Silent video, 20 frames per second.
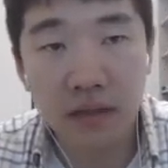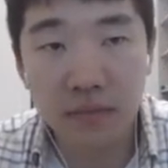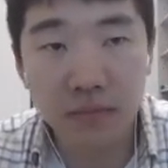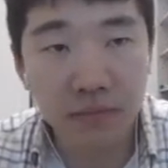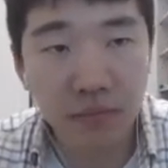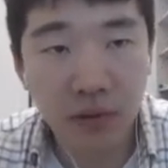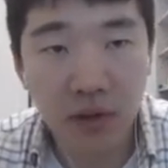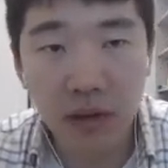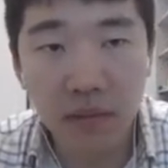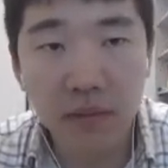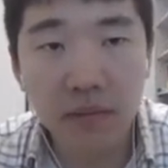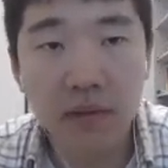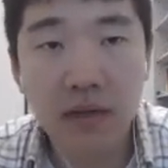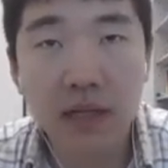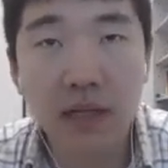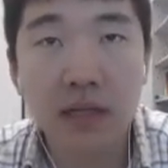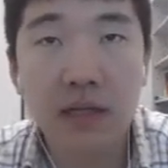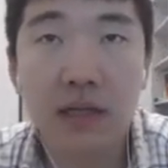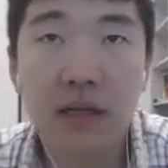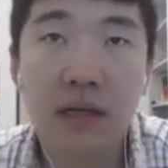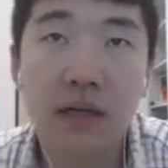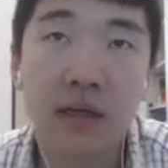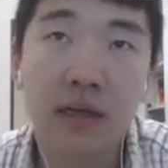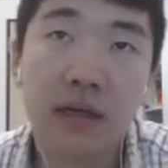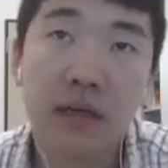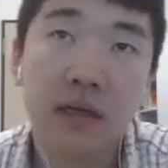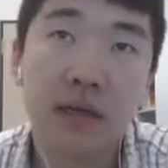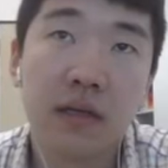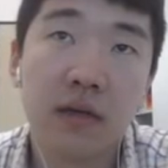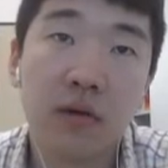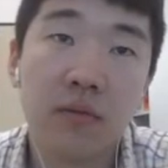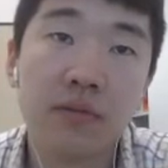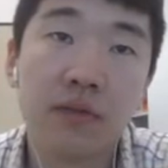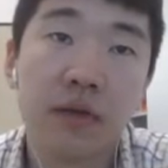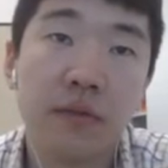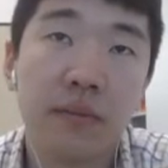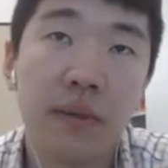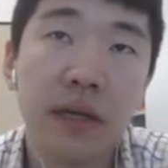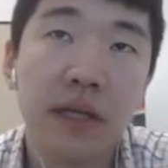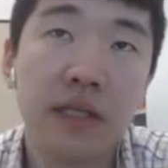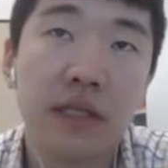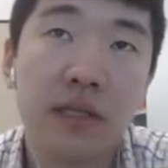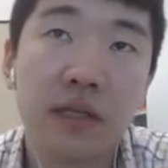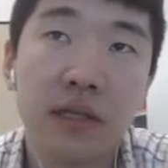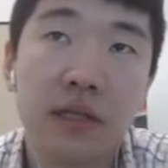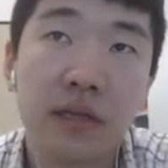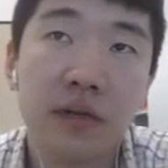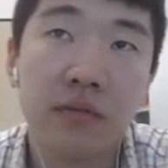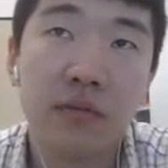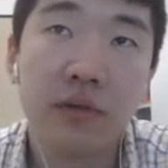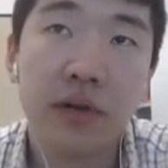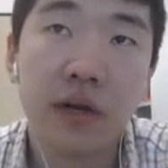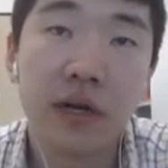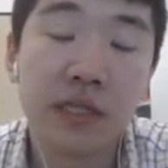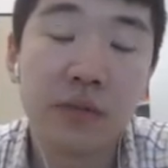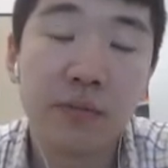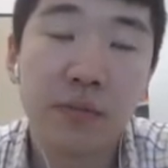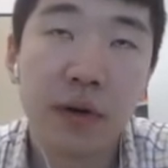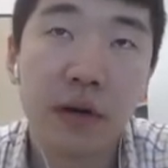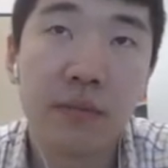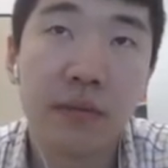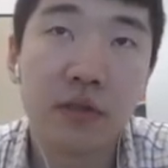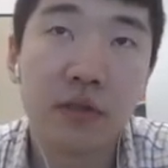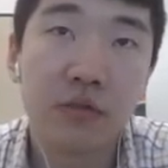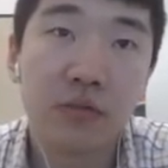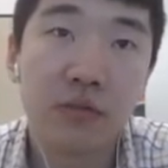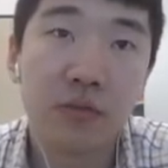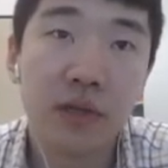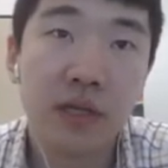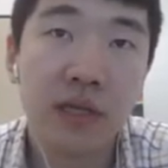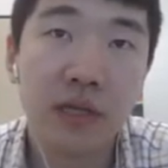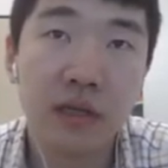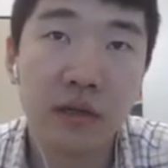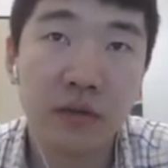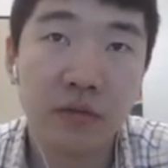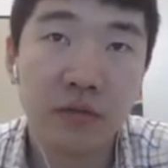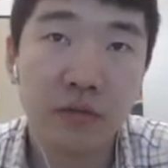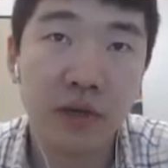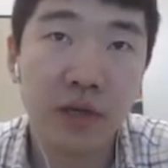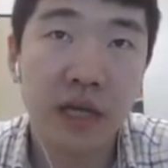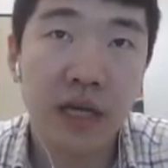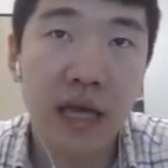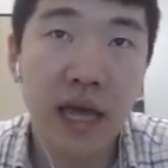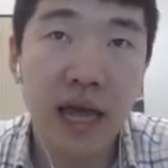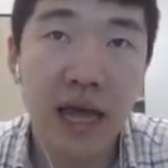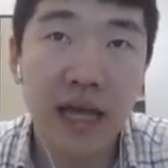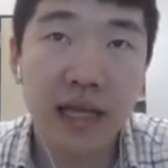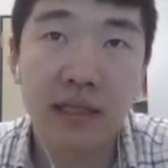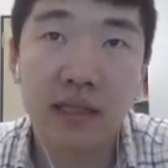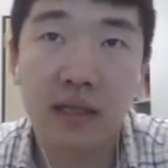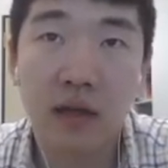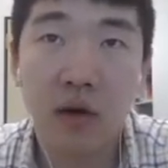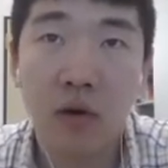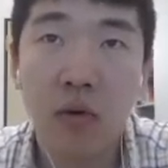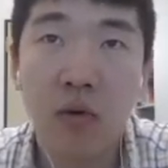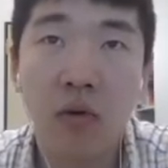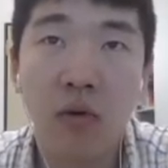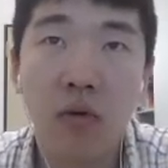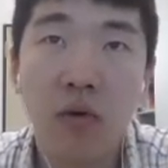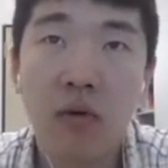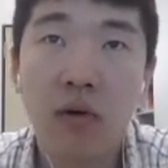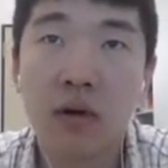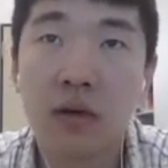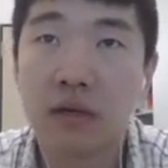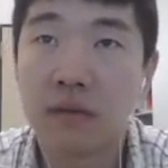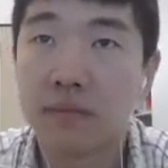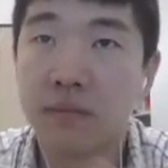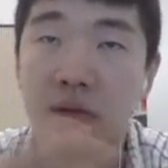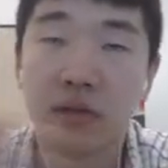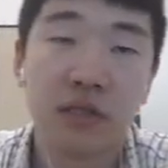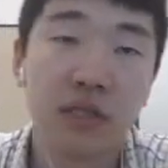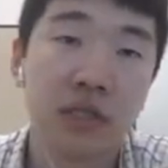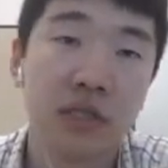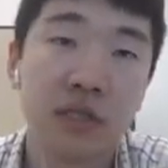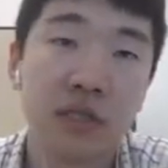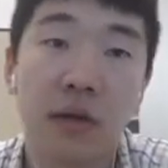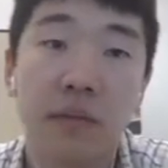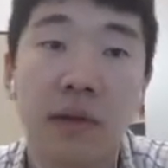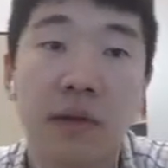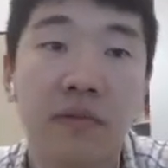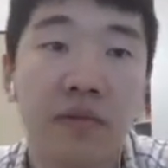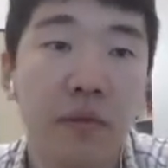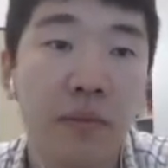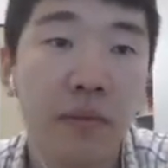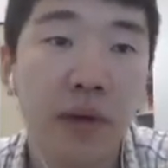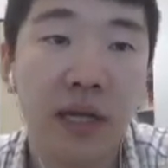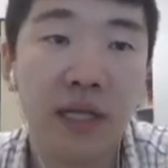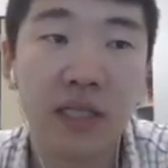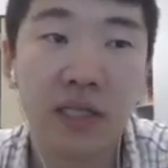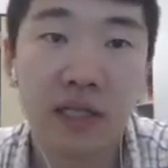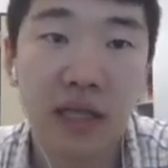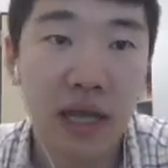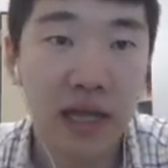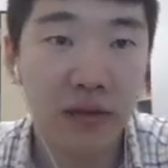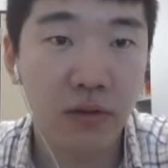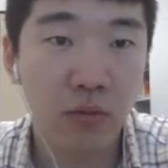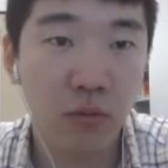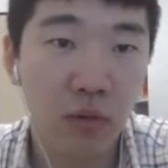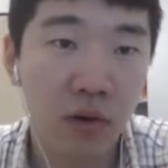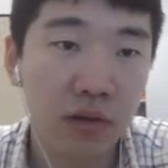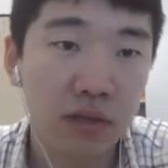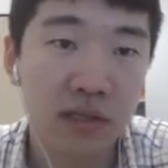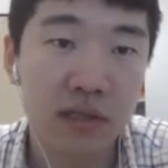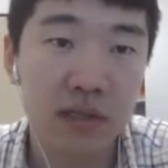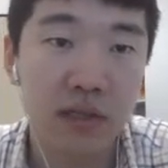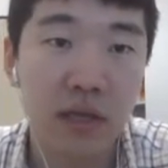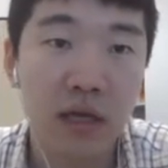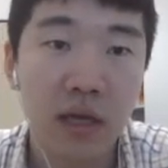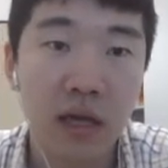probably in the observation in the real experiment, we get all bunches of information at once.